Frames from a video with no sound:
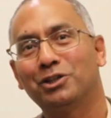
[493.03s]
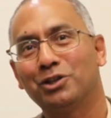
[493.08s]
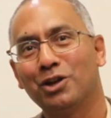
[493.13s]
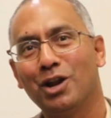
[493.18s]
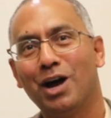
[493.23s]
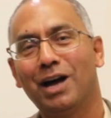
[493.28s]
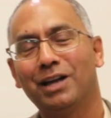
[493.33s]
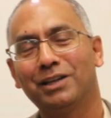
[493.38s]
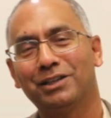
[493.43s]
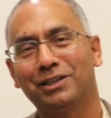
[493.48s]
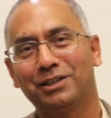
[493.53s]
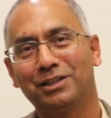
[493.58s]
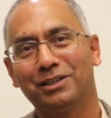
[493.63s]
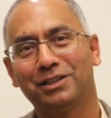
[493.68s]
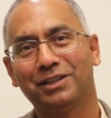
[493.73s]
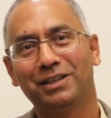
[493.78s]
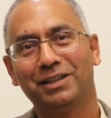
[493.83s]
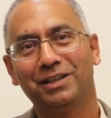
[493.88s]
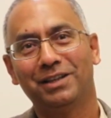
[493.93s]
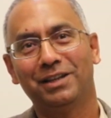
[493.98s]
is
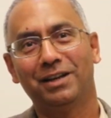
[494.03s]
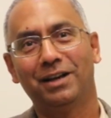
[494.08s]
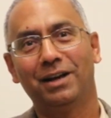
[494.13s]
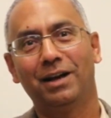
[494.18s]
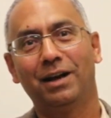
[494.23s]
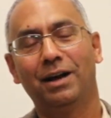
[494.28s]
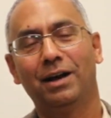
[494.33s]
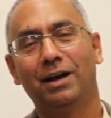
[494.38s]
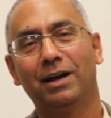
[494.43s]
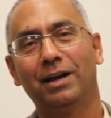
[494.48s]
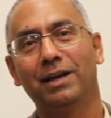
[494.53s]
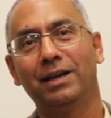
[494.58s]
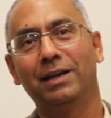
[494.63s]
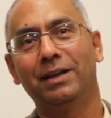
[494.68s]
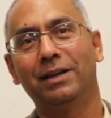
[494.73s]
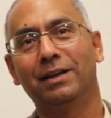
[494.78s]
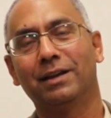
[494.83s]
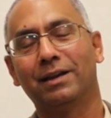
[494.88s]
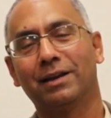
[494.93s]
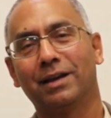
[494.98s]
lost
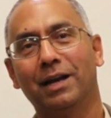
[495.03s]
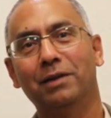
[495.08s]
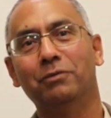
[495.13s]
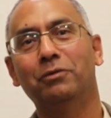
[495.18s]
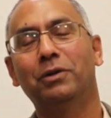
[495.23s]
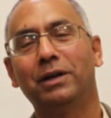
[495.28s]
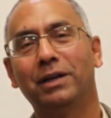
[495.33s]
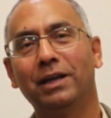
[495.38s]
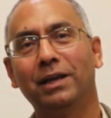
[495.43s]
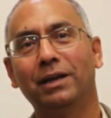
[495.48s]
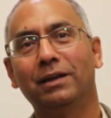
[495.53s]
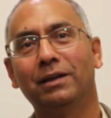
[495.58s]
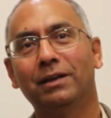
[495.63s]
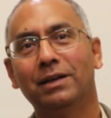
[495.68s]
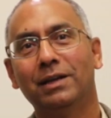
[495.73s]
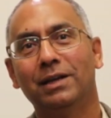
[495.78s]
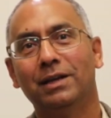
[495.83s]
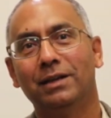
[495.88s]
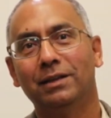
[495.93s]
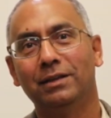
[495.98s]
in
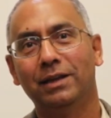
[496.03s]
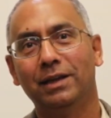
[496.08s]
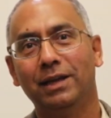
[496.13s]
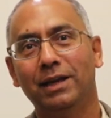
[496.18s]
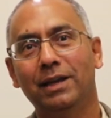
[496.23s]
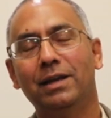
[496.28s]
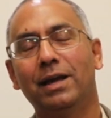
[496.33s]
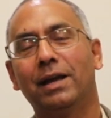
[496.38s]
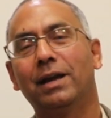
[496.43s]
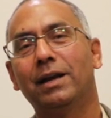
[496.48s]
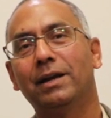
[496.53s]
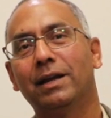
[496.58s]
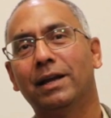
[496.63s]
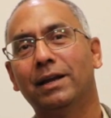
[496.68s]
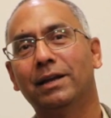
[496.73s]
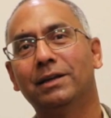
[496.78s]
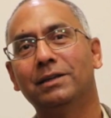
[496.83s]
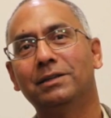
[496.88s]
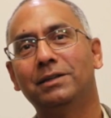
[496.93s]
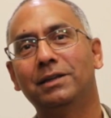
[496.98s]
converting the inherent
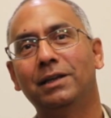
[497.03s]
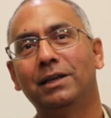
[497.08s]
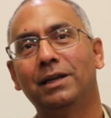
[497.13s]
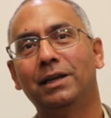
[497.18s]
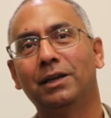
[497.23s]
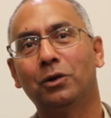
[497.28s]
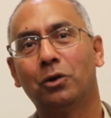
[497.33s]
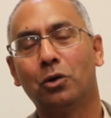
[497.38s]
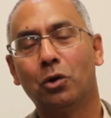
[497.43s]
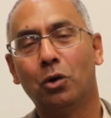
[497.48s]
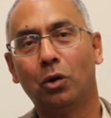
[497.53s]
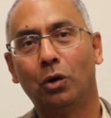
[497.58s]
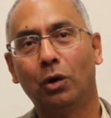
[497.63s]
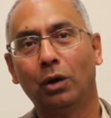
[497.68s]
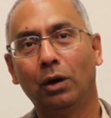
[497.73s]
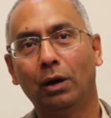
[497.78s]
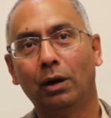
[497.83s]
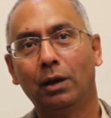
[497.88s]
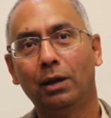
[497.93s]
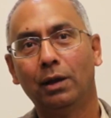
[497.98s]
energy in
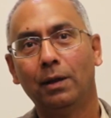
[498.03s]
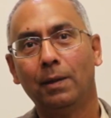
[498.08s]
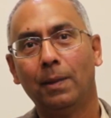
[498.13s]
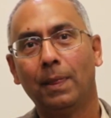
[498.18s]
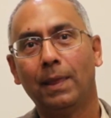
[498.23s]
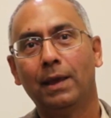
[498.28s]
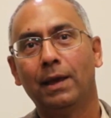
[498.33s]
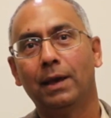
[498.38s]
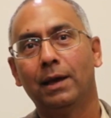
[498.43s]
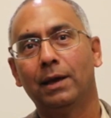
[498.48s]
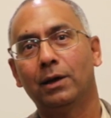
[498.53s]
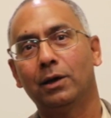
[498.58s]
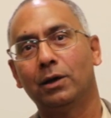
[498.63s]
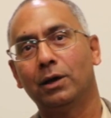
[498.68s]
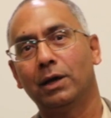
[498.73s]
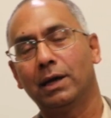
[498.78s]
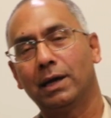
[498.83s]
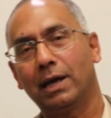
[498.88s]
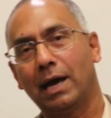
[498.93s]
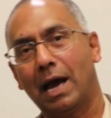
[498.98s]
coal,
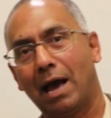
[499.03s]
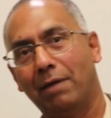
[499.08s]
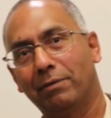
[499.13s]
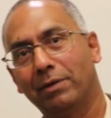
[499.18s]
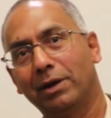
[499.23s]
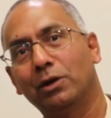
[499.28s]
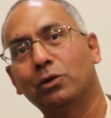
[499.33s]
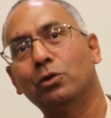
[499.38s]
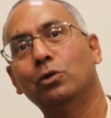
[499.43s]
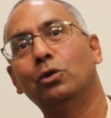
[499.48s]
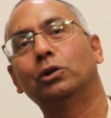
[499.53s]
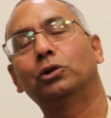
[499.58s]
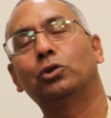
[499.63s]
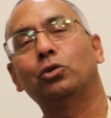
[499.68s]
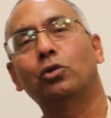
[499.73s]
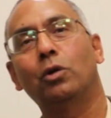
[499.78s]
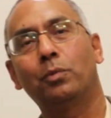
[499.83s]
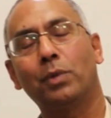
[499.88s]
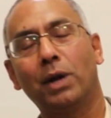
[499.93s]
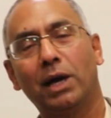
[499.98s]
having it go
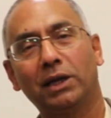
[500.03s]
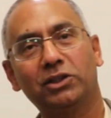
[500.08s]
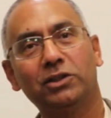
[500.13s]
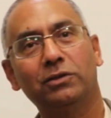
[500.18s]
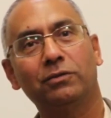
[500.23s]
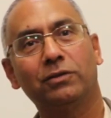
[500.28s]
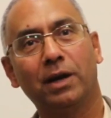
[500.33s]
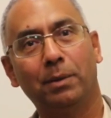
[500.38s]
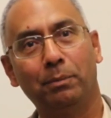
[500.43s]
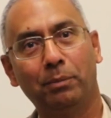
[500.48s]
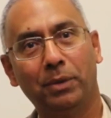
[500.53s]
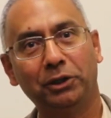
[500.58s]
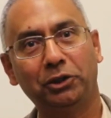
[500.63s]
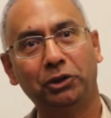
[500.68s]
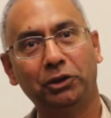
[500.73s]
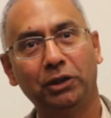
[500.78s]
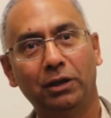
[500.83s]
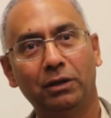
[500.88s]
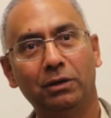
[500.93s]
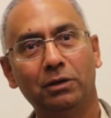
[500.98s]
through a process of
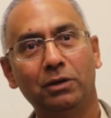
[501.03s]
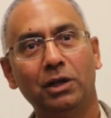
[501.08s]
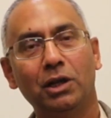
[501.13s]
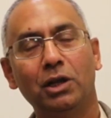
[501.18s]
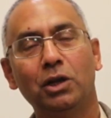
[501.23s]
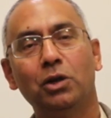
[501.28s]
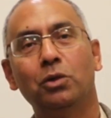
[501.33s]
combustion,